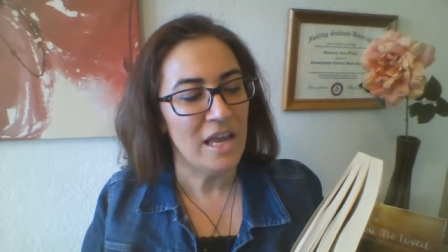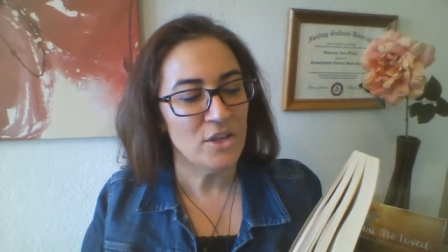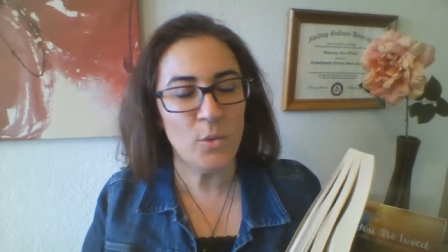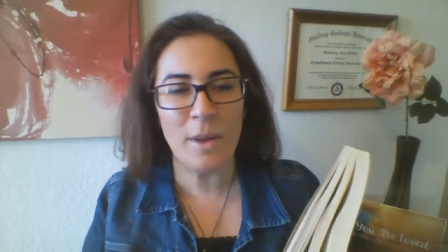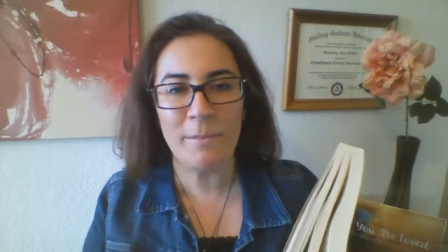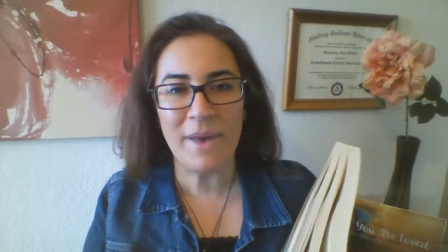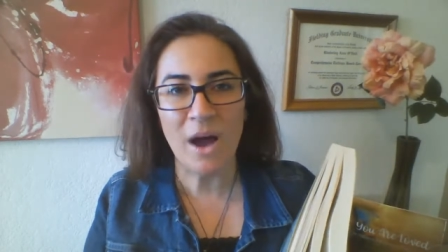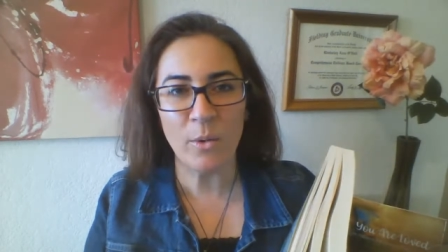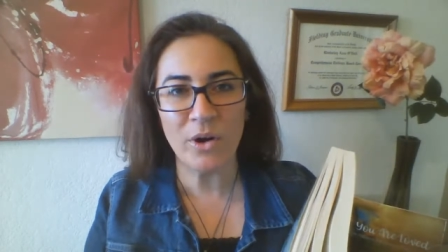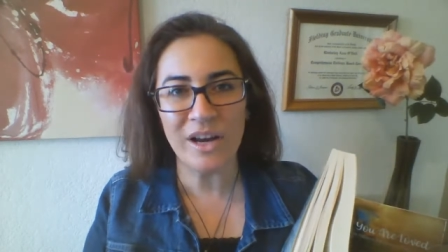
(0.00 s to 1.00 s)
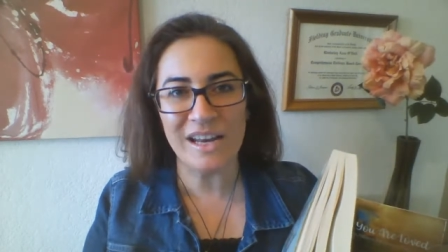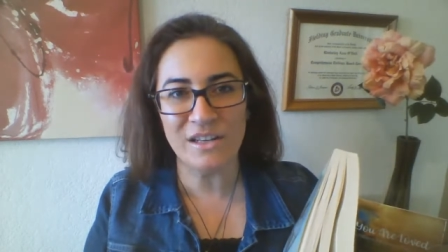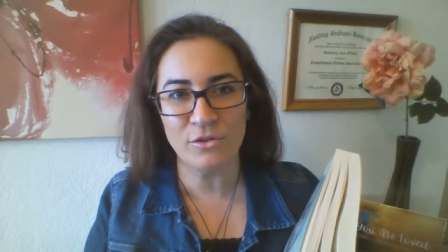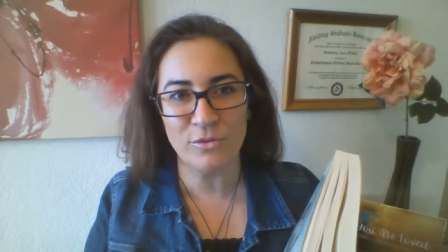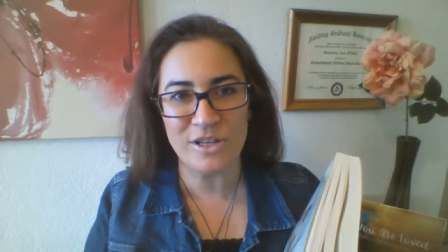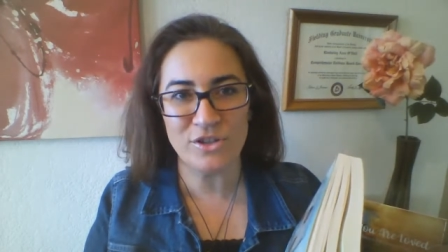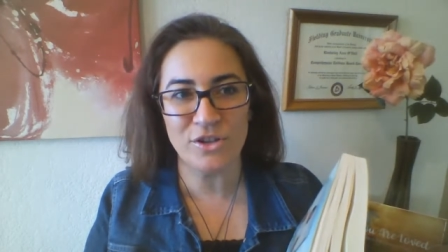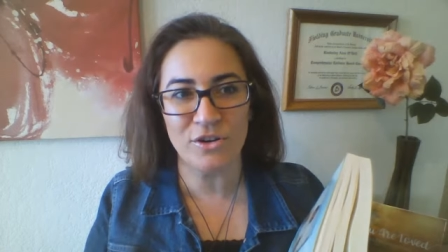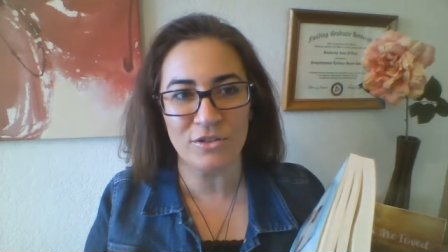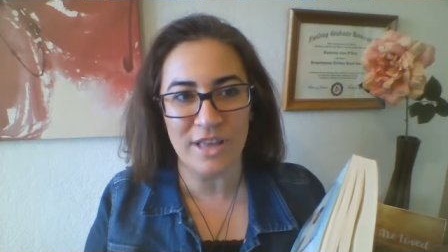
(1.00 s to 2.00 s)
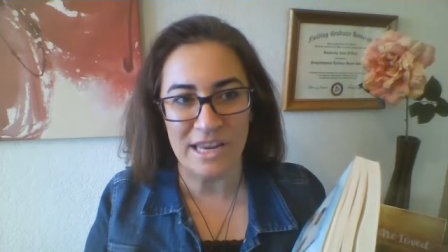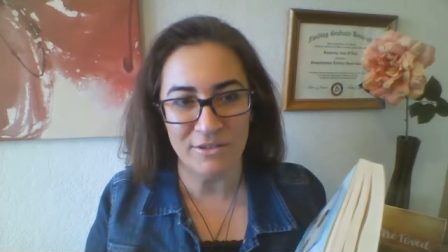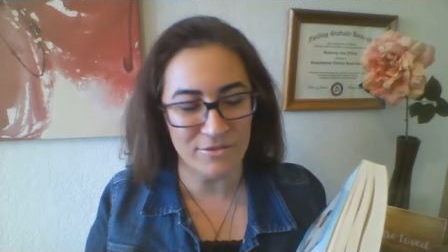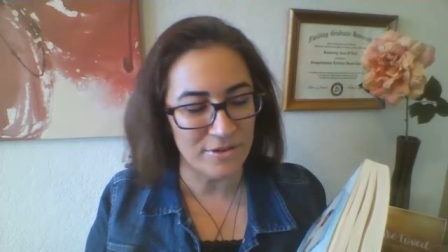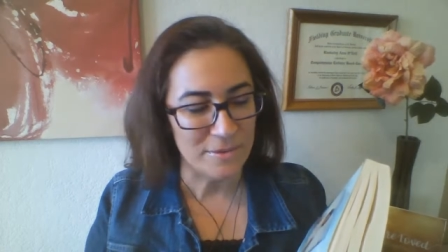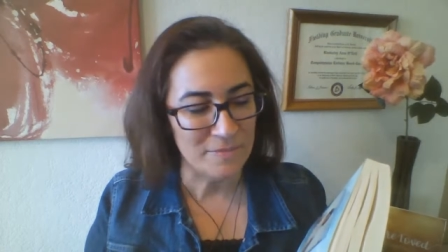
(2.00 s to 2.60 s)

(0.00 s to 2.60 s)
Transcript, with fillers: to empower and enrich your life."